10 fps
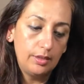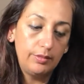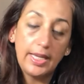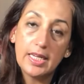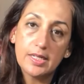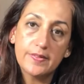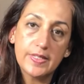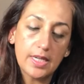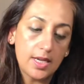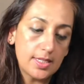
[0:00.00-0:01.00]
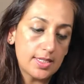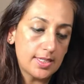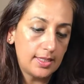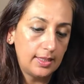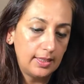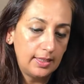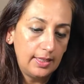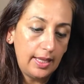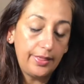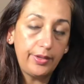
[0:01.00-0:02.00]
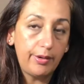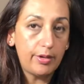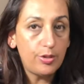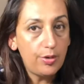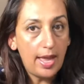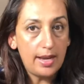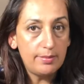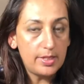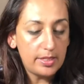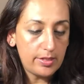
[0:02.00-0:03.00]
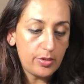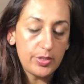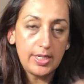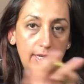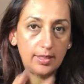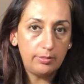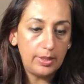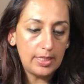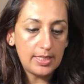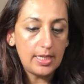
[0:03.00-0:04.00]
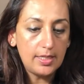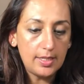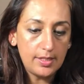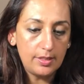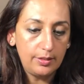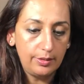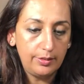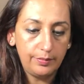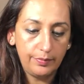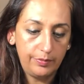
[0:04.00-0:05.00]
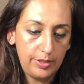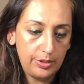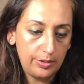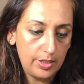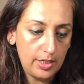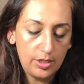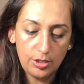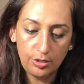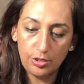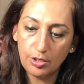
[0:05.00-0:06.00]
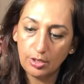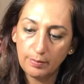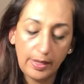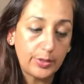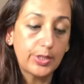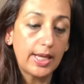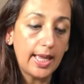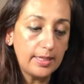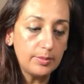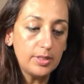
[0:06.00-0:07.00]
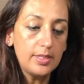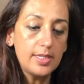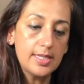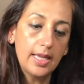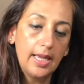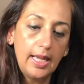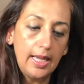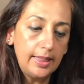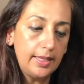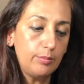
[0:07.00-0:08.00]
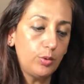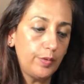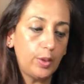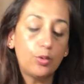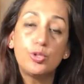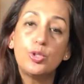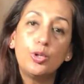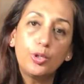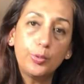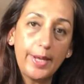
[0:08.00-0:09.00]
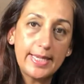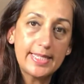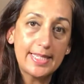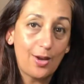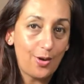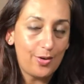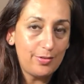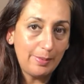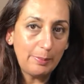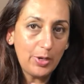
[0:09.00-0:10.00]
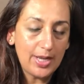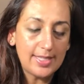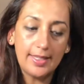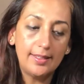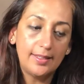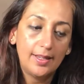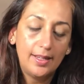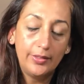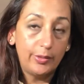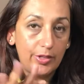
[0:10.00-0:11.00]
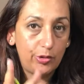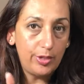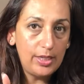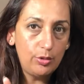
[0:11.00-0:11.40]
negative stars. And there are no animals associated with the center, so we don't need to talk about animals. Then moving on to northwest. Now, remember I said there are 3